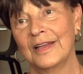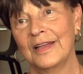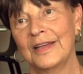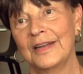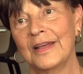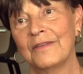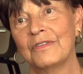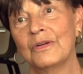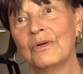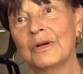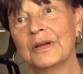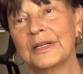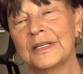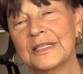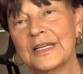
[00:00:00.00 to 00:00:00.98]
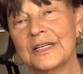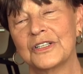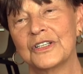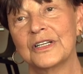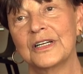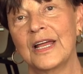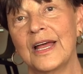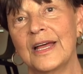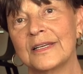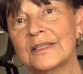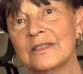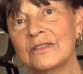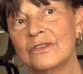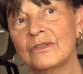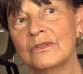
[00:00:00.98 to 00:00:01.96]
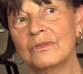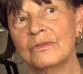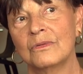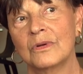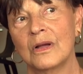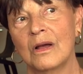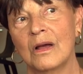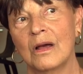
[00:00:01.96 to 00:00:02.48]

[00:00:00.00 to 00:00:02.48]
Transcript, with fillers: And every organization has to